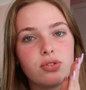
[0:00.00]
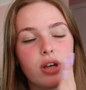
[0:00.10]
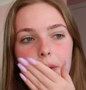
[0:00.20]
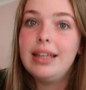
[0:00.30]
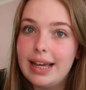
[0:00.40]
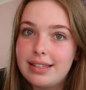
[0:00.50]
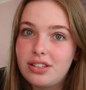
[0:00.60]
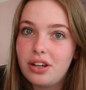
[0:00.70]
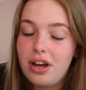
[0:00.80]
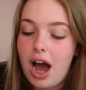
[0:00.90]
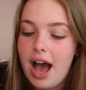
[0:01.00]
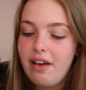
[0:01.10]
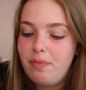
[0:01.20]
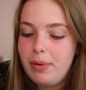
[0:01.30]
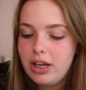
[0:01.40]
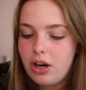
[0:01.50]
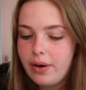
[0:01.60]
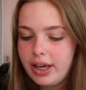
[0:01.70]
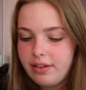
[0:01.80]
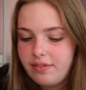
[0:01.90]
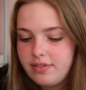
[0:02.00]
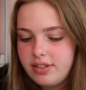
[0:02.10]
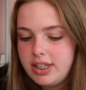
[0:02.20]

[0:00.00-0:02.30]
So yes, so I've been going